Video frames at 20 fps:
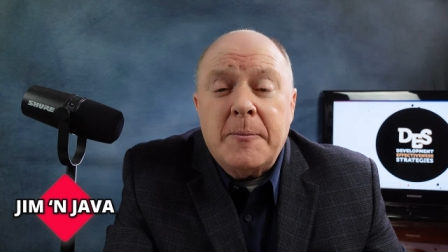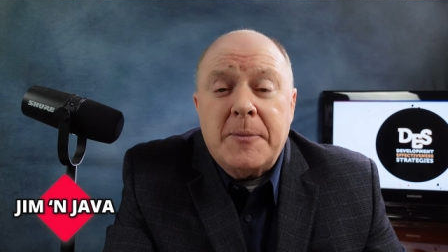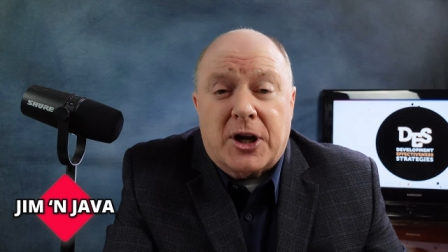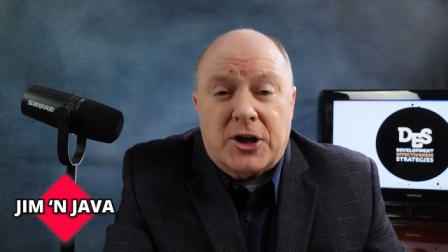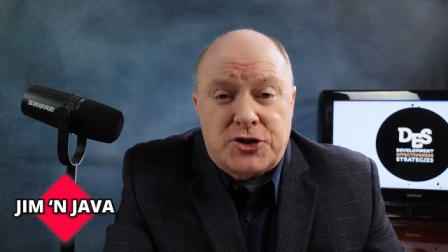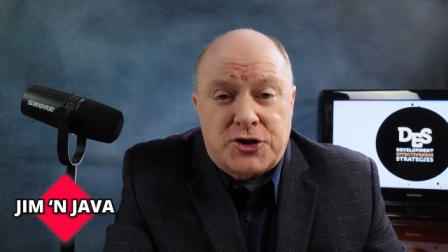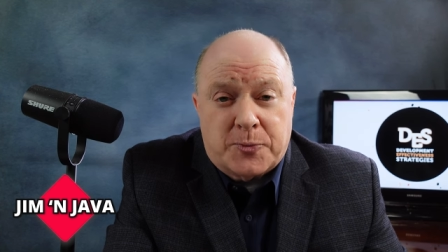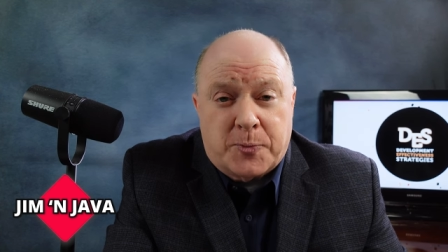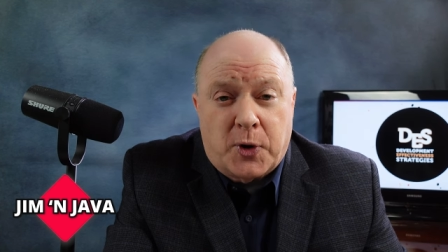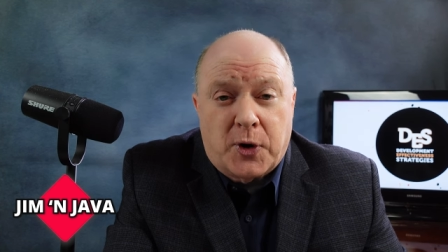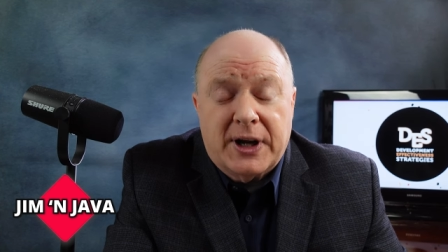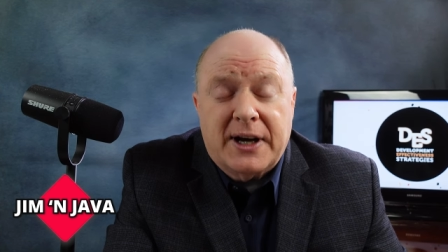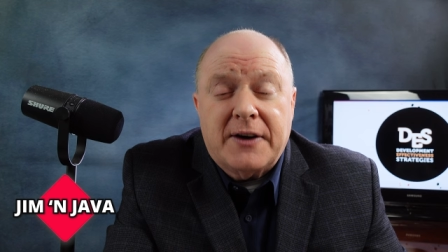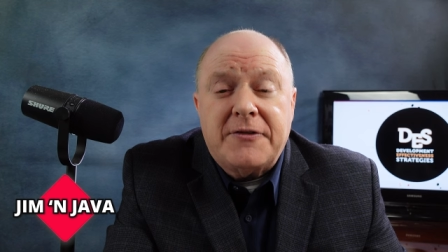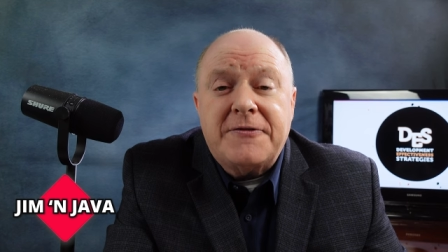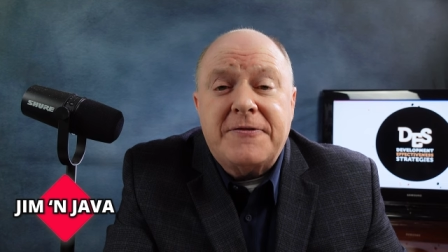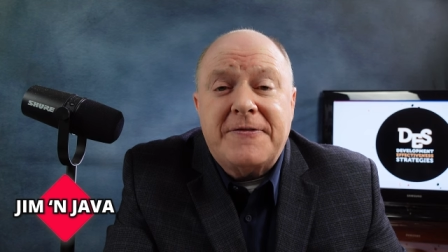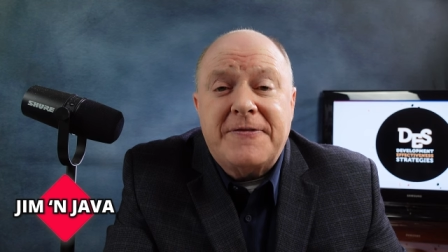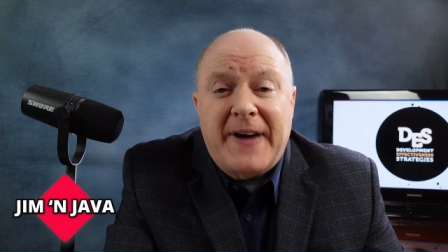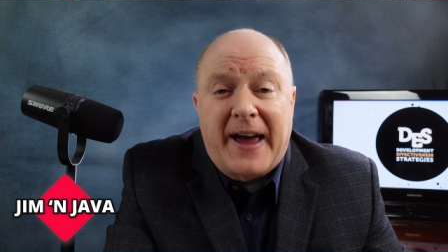Because you're putting a
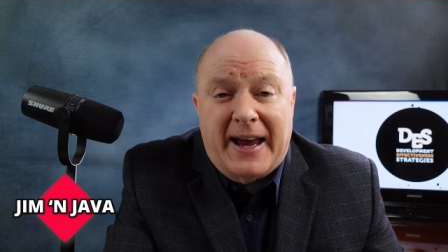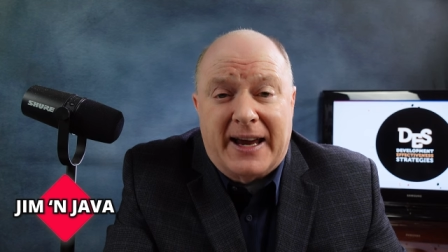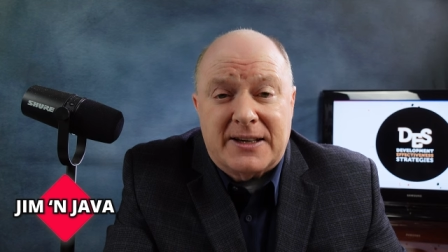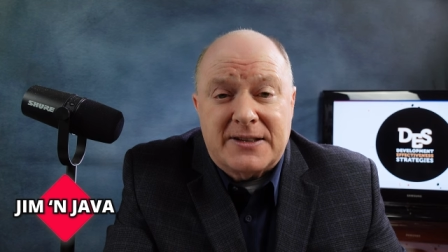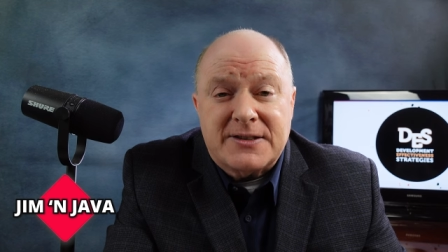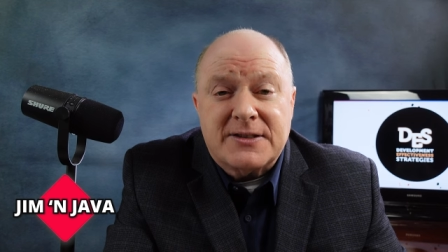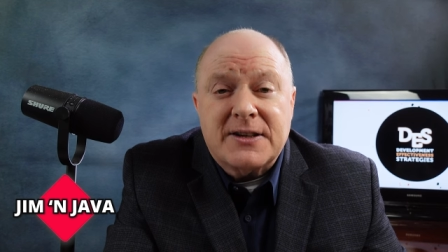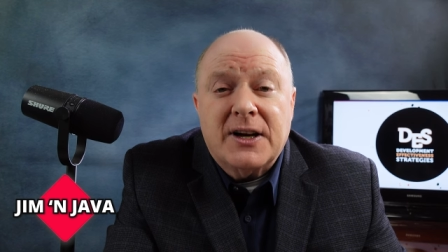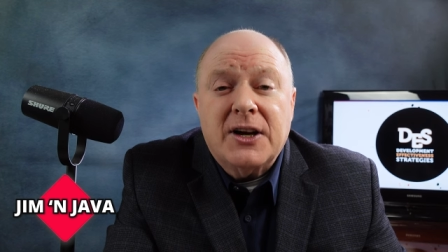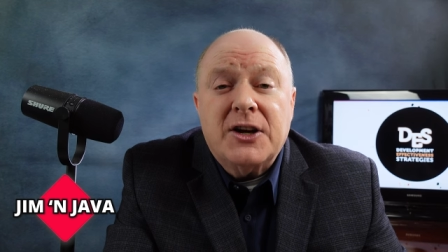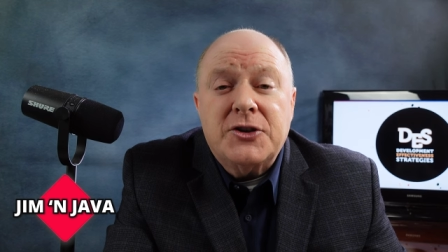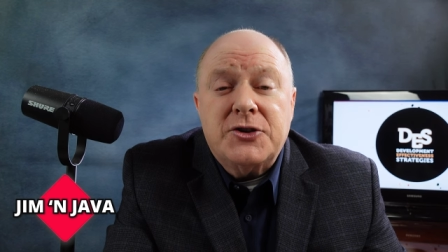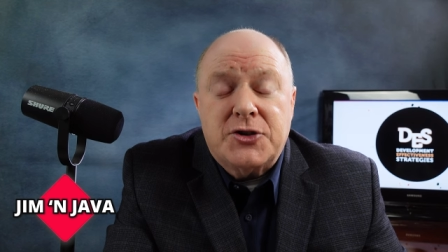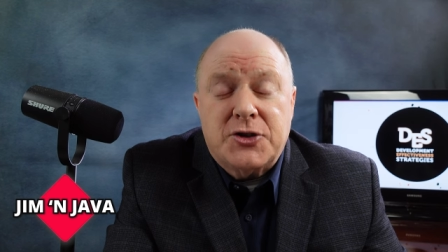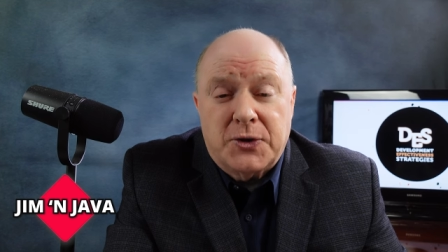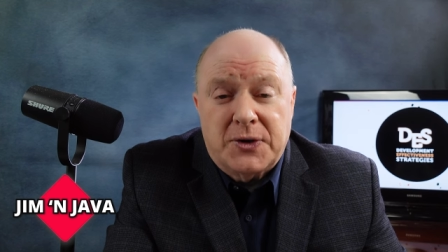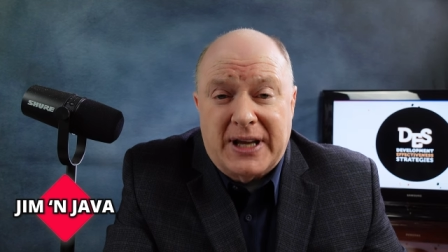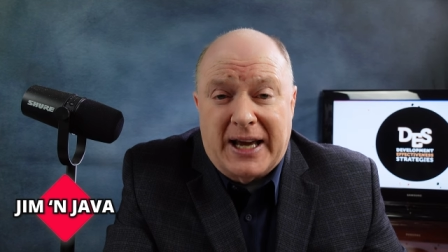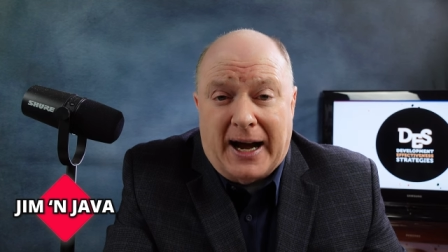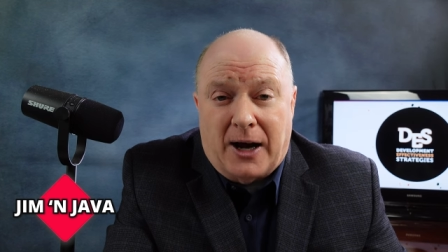face
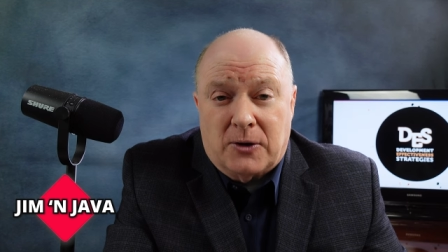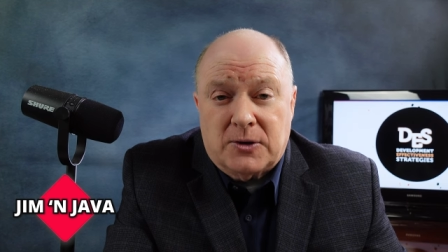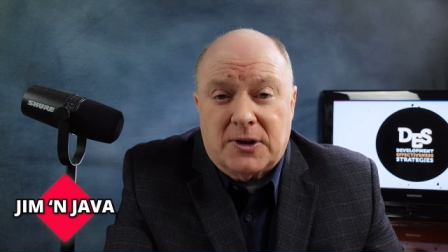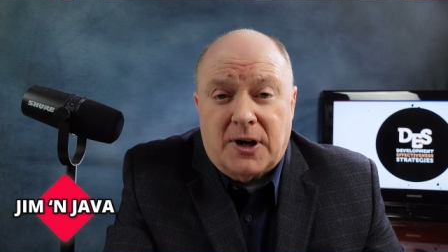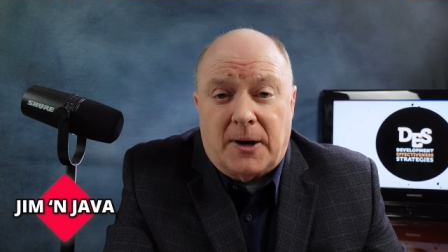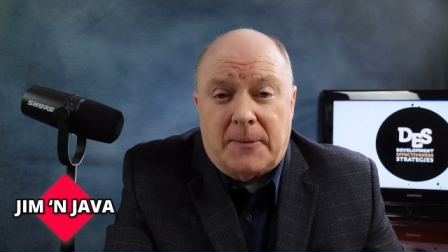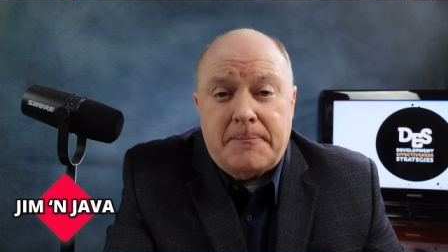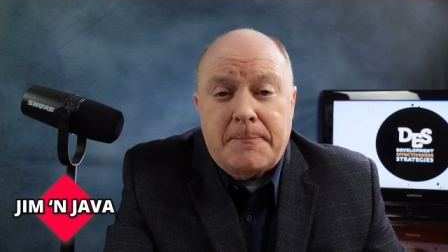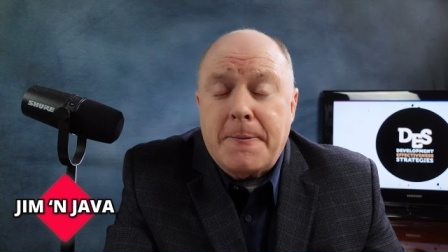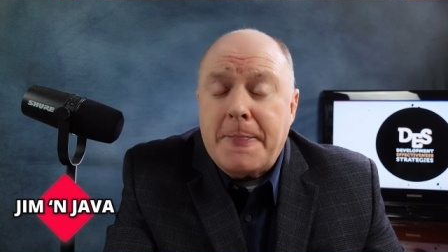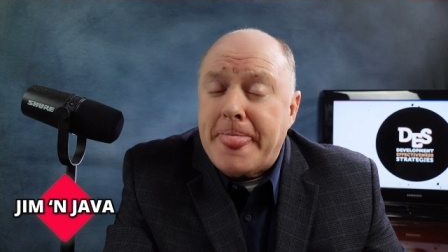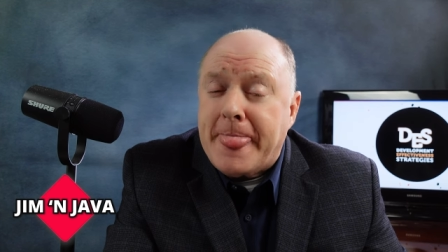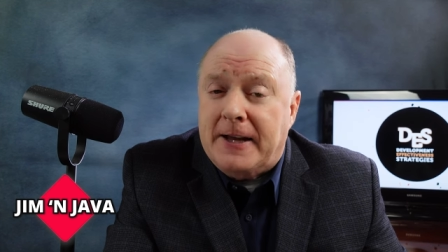to the outcome.